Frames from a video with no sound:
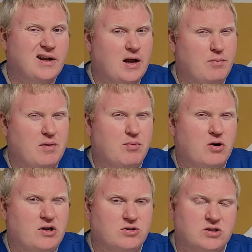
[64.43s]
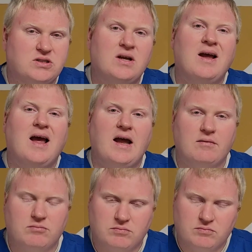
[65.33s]
can be produced
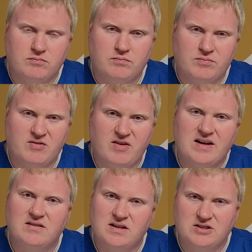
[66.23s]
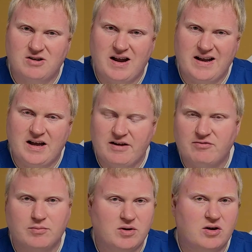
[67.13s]
and prevent the dry eye
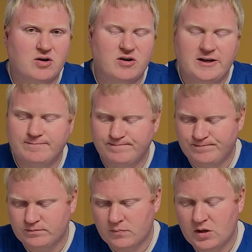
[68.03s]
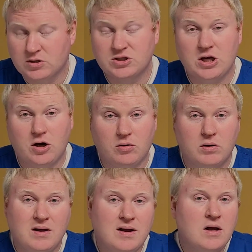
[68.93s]
from occurring. So,
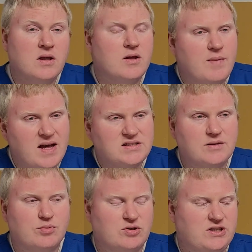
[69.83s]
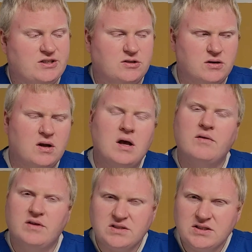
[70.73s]
the Maskin procedure.
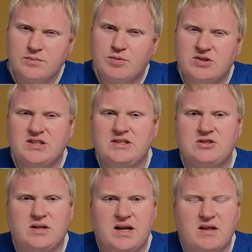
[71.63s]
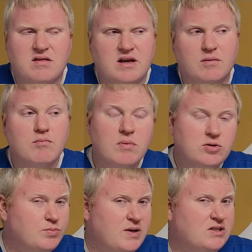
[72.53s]
This is a procedure that I think
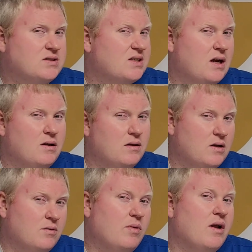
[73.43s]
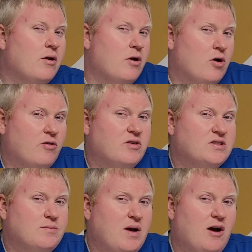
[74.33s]
most patients get a little bit nervous
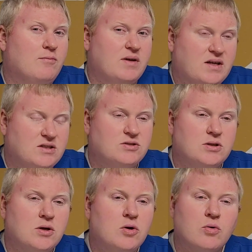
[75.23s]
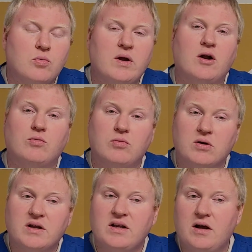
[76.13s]
about because we are
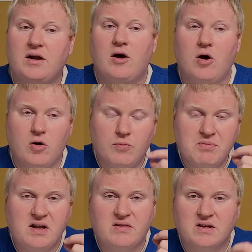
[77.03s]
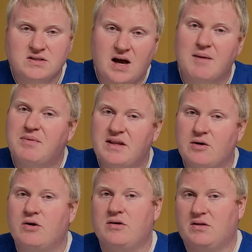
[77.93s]
working on opening the top of the
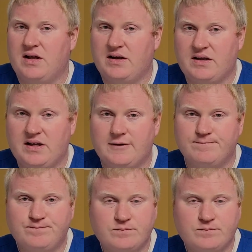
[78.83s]
oil gland again.